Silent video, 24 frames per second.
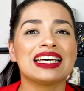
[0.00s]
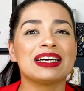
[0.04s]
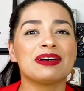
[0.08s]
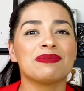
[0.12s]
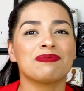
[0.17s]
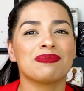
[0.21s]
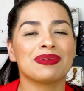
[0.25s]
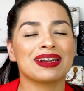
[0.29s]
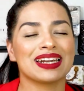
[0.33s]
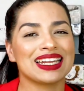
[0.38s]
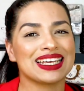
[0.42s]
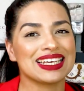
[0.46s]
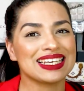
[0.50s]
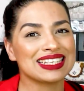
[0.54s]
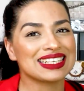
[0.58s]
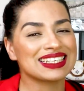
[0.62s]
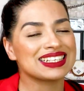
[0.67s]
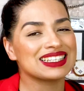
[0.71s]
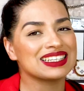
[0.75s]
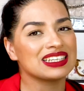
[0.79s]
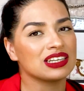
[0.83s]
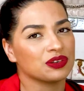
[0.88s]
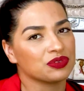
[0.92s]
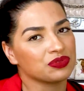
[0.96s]
Please
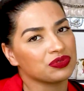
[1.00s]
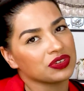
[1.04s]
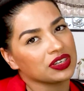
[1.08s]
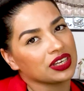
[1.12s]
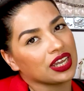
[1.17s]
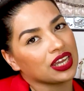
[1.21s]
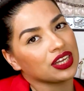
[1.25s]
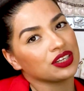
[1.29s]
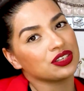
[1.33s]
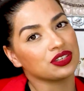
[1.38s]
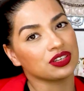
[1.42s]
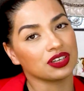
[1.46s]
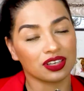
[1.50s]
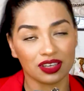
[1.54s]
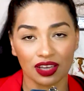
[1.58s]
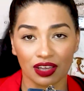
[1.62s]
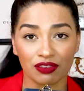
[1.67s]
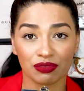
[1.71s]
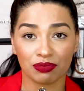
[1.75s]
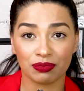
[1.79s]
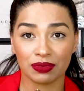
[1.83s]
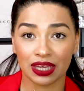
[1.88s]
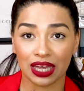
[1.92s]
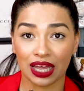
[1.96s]
don't forget to
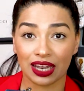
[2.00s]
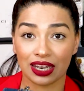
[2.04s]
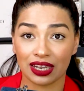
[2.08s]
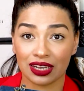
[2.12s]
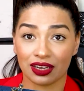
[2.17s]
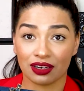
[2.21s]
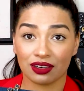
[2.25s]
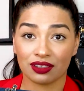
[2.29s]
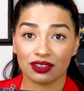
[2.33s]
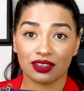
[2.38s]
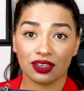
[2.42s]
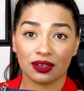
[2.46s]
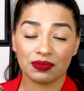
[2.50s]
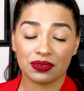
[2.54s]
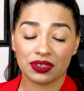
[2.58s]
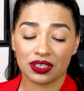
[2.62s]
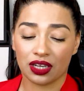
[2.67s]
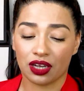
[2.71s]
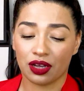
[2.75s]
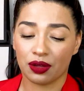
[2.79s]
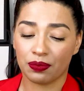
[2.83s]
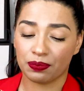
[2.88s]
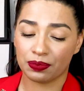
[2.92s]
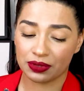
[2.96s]
give me a little thumbs
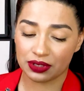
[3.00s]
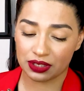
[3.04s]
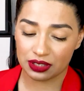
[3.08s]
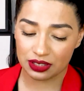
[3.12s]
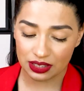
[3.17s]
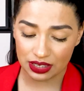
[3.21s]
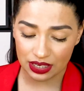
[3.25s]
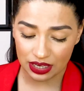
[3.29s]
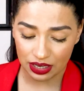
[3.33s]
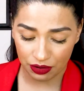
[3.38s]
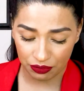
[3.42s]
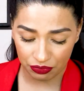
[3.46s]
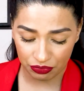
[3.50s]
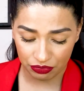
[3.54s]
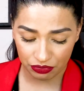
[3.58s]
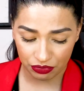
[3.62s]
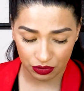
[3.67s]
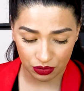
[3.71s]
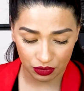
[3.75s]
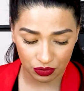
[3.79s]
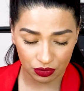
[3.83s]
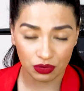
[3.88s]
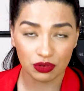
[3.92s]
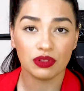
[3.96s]
up if
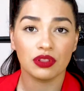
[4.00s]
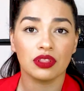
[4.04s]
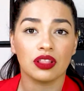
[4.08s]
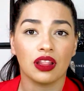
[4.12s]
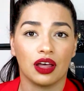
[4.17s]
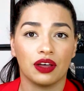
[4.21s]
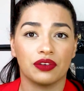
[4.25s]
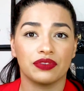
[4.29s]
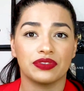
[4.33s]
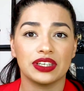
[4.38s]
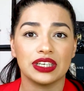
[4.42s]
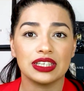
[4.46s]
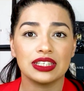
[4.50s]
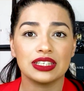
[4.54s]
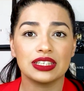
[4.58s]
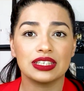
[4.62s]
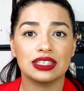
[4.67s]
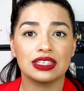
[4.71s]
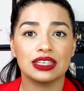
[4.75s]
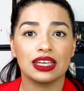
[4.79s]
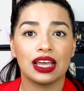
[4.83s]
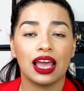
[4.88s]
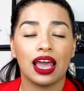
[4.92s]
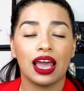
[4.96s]
you loved
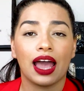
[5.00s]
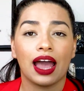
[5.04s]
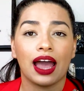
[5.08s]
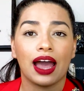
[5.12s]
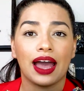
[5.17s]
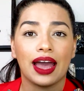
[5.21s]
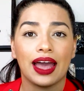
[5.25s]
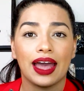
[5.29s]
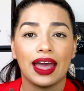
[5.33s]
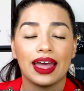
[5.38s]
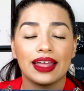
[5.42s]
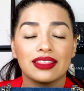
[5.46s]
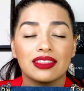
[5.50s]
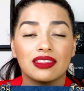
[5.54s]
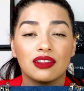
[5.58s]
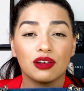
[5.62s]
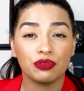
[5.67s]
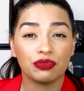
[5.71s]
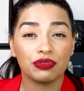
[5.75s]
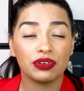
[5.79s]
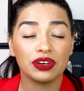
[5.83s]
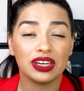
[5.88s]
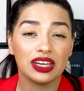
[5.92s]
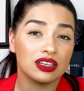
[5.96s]
it, and don't
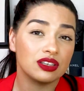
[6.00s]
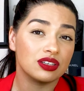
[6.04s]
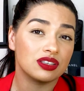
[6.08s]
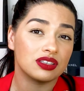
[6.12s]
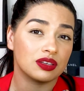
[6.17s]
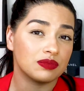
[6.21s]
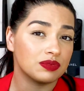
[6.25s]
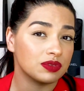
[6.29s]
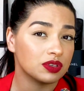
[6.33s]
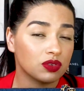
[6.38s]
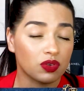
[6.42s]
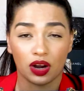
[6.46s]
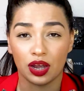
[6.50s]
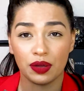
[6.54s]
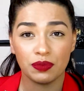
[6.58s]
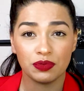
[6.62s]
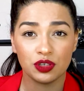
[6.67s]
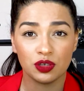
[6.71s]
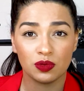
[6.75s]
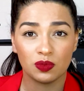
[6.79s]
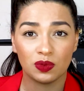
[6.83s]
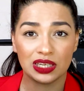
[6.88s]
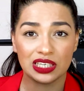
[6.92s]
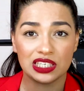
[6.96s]
forget to subscribe
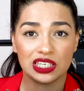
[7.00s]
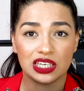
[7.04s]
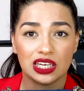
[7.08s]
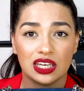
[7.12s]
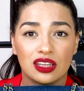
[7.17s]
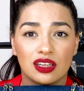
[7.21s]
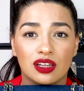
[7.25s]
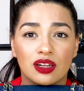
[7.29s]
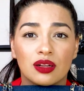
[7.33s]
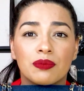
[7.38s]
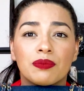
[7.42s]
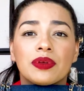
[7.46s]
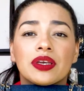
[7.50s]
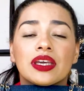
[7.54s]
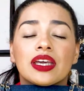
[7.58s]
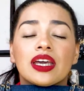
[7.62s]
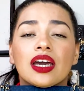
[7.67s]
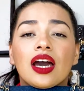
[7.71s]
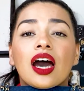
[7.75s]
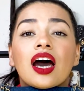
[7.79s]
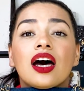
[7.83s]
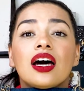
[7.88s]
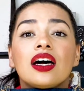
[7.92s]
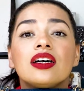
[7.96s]
to my channel
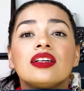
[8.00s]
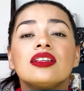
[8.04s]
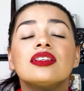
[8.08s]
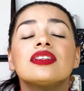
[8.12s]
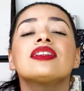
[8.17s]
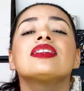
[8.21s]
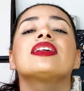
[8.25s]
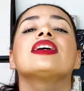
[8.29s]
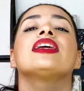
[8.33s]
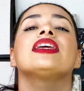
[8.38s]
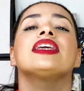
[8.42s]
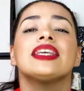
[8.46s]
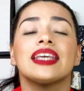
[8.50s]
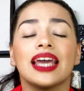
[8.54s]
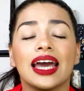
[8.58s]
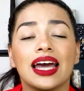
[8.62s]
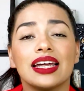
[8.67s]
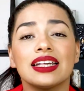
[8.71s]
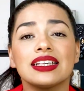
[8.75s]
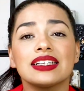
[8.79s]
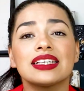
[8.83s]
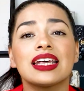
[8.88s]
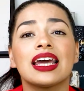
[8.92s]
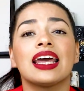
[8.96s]
because
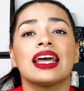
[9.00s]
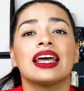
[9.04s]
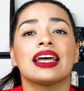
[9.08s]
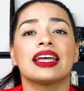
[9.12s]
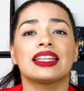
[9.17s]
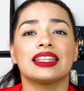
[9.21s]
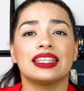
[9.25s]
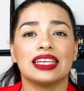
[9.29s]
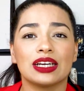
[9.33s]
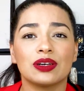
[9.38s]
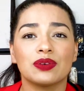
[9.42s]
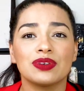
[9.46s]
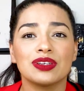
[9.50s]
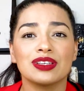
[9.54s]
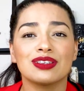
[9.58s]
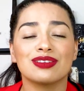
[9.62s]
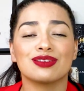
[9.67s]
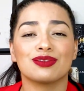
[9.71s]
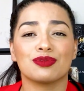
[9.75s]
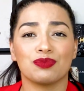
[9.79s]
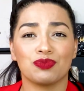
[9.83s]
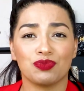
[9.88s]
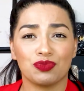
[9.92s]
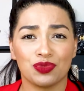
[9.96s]
yes, there is
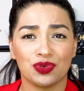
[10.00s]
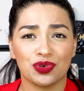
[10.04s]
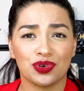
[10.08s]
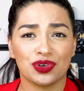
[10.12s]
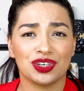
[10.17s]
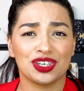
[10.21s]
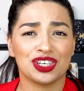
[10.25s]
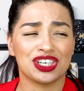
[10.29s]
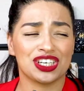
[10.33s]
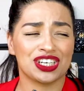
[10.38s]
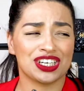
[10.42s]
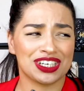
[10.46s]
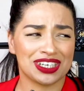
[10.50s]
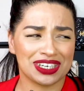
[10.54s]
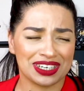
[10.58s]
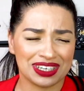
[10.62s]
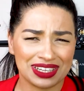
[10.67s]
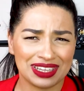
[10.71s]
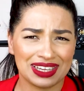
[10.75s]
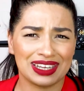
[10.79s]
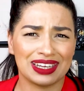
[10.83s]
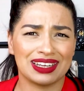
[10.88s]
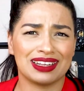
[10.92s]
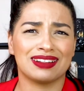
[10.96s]
more
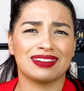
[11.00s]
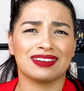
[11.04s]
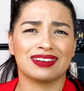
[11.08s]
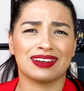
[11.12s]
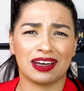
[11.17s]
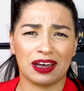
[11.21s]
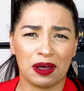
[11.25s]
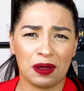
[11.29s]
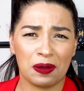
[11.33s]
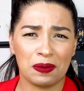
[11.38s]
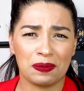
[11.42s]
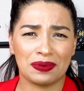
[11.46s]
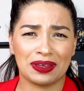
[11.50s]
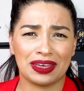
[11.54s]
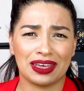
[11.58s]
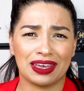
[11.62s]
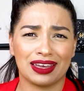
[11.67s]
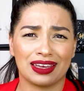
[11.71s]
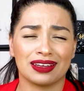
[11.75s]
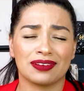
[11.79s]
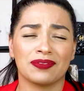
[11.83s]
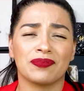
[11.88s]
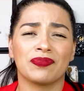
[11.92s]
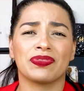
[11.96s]
Chanel
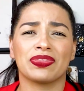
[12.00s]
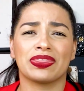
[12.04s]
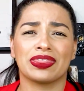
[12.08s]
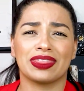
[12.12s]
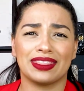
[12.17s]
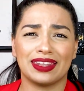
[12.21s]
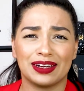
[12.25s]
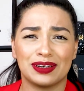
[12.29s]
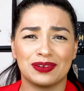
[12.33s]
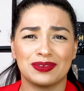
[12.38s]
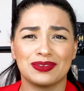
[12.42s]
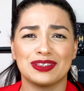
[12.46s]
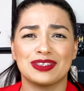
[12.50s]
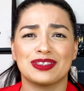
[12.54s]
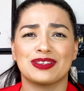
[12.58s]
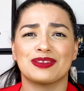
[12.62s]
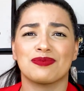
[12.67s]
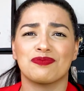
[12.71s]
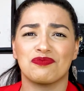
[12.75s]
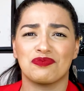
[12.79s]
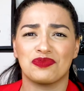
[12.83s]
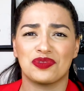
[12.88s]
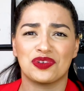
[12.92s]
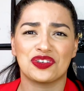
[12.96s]
coming. There is
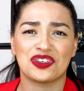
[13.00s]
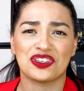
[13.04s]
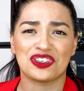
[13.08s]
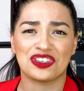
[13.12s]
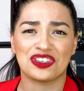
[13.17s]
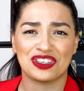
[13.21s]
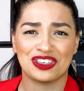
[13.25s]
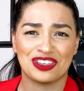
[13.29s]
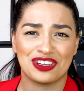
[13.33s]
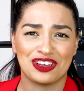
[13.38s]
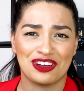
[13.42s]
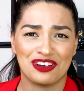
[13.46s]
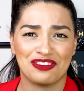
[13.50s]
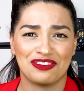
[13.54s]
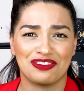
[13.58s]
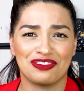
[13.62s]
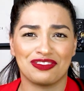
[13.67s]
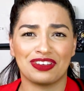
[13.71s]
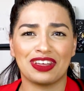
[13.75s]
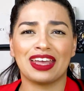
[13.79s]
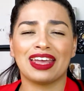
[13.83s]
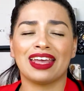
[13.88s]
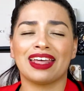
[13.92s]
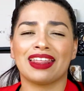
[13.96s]
more stuff.
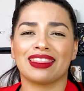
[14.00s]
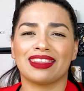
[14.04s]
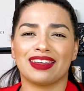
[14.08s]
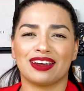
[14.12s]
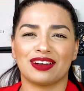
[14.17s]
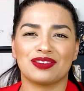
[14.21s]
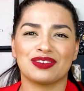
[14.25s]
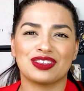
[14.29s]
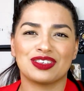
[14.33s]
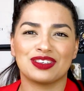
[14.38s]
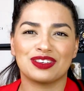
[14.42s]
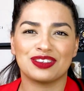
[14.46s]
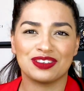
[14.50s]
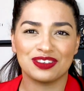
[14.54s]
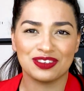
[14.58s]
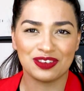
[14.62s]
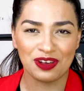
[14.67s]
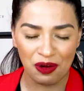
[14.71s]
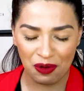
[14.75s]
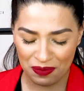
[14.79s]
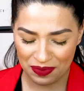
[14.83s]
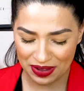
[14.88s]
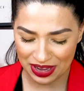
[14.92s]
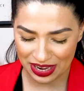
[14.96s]
There is so
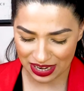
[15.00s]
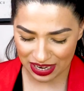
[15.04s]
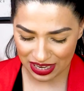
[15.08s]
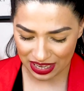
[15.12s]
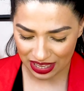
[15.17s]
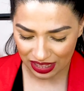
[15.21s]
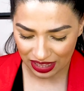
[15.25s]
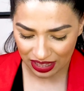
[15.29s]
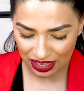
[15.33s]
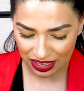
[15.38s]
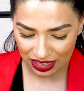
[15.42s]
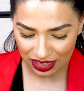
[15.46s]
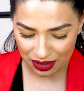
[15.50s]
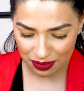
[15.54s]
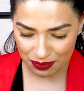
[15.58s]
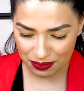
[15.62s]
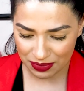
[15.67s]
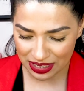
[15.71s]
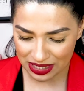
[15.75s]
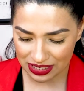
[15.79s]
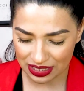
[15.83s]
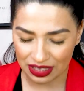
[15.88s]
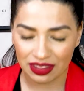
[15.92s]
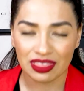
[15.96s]
many
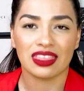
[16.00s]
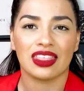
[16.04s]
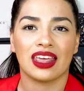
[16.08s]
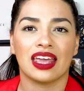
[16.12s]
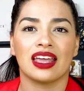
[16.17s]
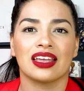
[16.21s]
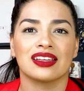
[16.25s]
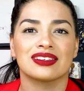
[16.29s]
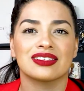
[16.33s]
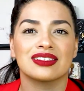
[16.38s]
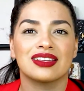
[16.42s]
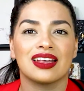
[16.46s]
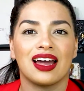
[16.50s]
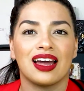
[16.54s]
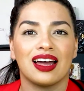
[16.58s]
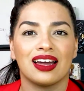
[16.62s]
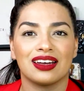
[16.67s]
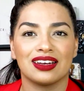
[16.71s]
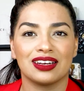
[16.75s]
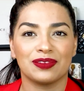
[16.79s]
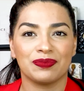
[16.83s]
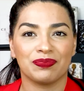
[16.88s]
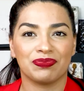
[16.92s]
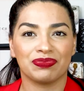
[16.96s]
amazing things
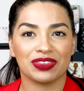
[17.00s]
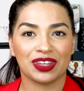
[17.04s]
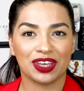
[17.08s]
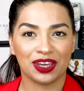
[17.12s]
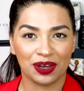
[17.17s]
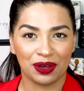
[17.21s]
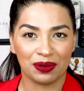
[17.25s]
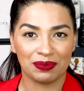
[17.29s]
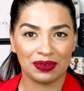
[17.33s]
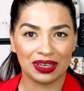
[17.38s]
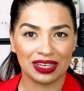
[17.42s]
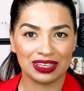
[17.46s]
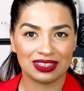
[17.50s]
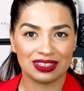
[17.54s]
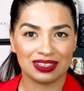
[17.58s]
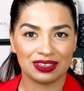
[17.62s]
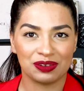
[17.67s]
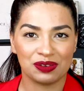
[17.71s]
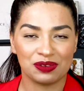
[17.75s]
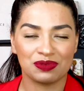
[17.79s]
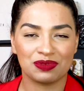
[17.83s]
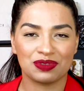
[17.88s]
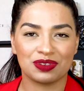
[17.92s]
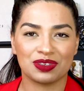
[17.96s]
coming
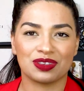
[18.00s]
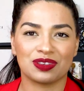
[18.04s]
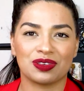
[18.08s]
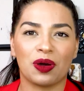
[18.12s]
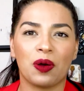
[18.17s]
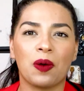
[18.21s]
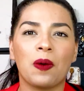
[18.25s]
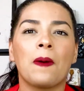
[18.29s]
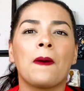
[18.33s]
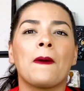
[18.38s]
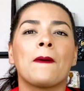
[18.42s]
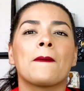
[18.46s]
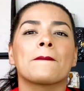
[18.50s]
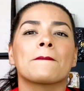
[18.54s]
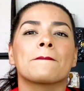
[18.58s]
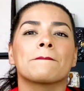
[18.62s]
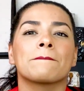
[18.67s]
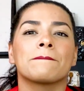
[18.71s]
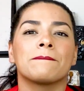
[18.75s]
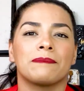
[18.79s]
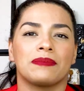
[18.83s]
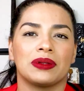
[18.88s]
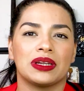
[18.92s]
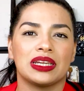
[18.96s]
soon, so
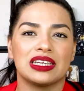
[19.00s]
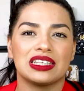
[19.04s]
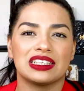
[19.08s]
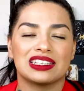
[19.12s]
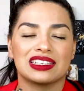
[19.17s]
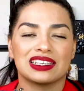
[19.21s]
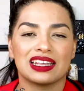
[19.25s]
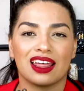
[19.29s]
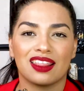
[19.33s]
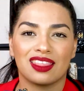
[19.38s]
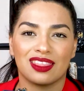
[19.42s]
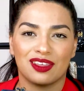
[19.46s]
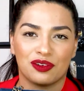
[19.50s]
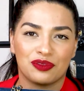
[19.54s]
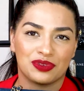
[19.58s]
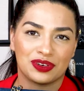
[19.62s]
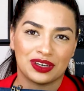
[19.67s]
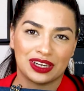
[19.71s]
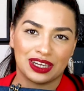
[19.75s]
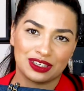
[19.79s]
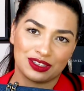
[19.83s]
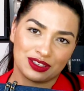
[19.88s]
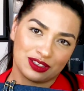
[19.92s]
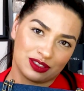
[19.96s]
please don't
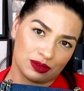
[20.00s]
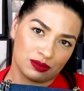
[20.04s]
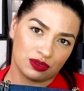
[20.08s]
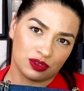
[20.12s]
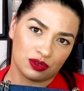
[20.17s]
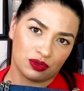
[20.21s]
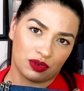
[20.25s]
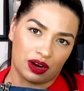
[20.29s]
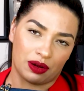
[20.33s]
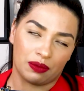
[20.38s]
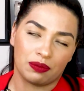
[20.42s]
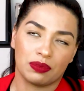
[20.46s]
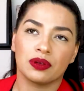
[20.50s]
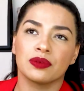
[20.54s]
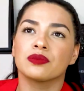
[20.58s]
forget to subscribe.